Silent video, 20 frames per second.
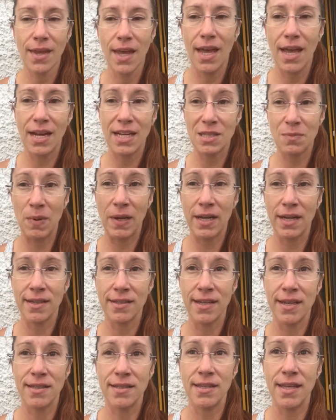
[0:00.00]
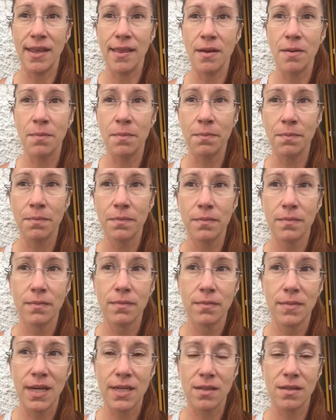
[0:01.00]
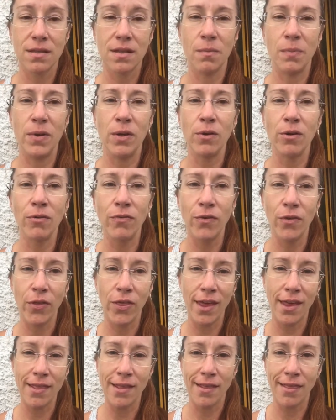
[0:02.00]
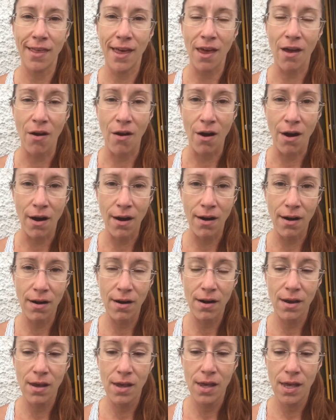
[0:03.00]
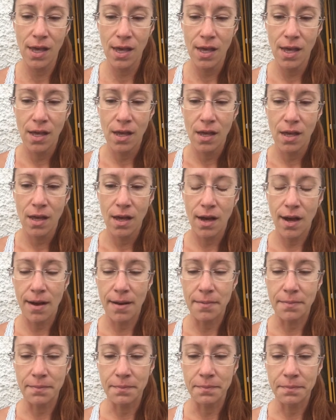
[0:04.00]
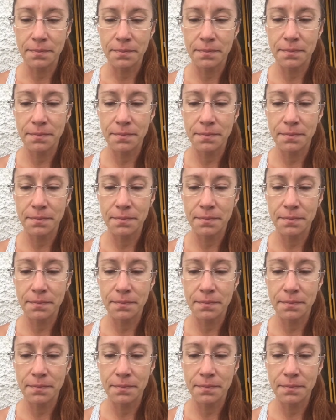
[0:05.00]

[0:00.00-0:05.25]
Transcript: And it's because I see them as the beautiful thing that they are. Um,